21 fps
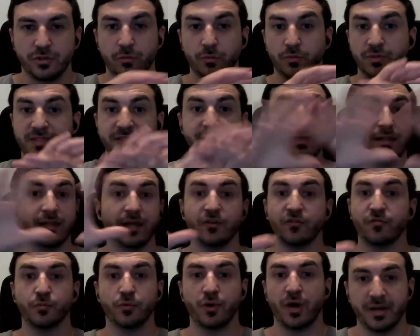They will see a lot
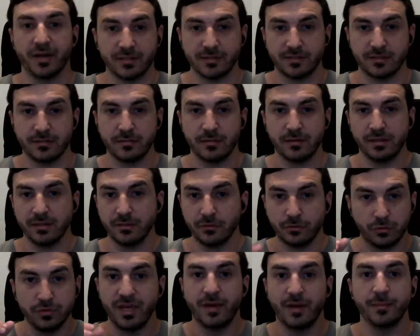of products.
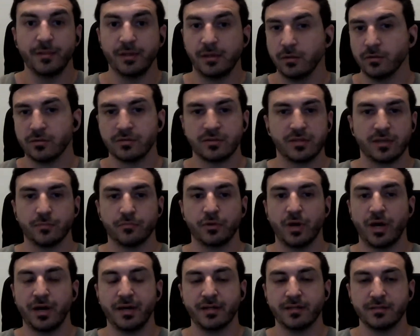To them, it looks like
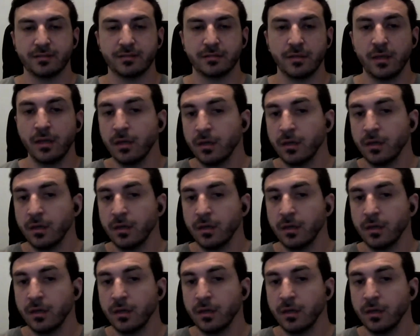products.